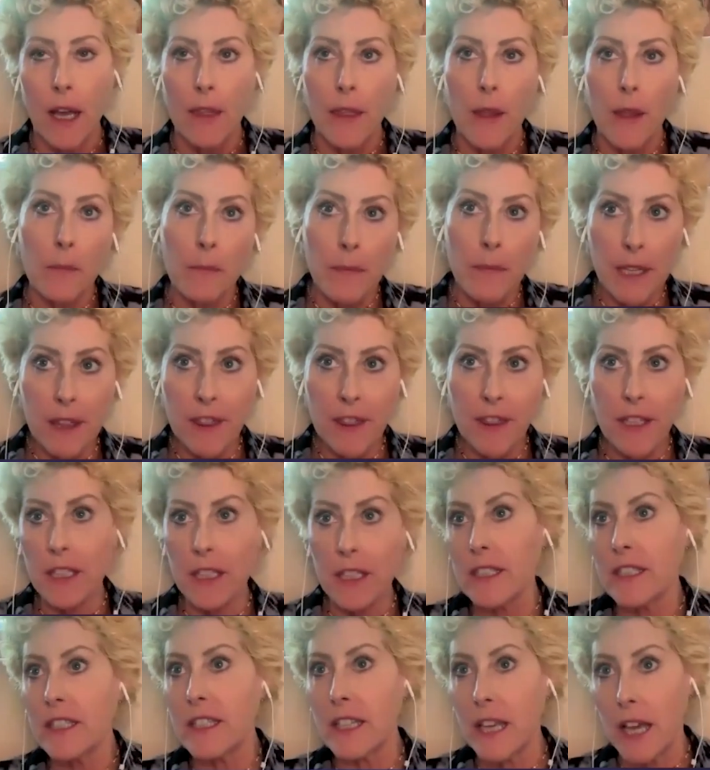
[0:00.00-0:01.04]
The myth
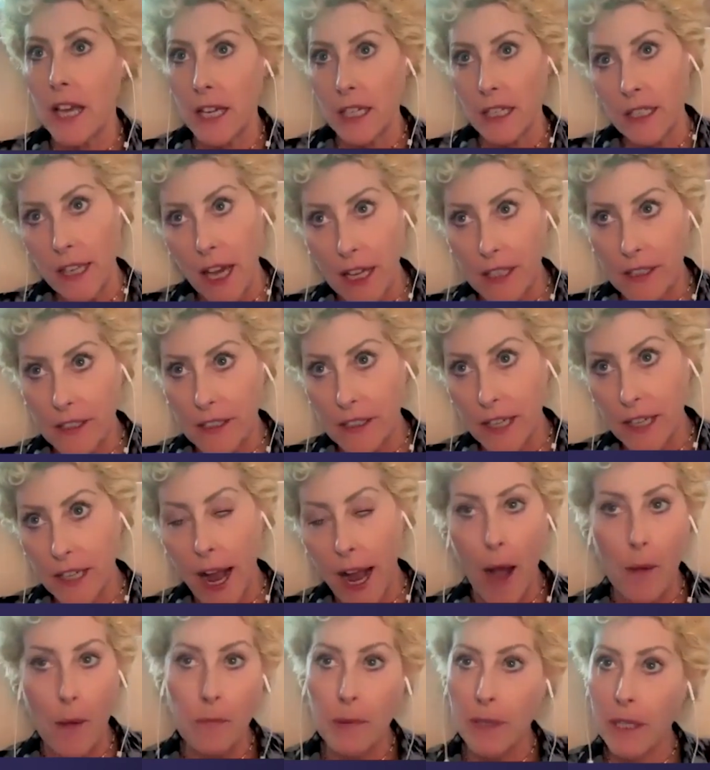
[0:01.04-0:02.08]
is that yes, it
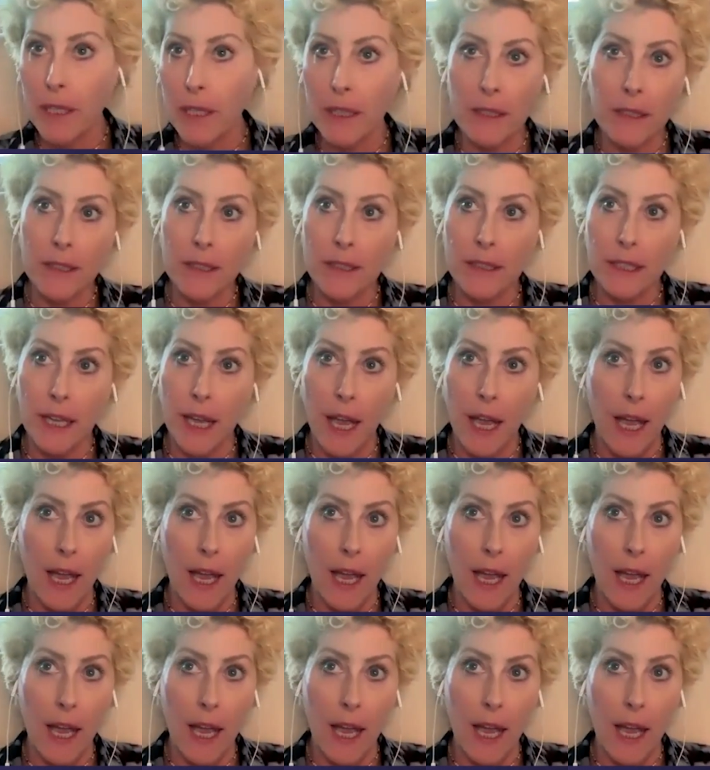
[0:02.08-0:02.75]
happens,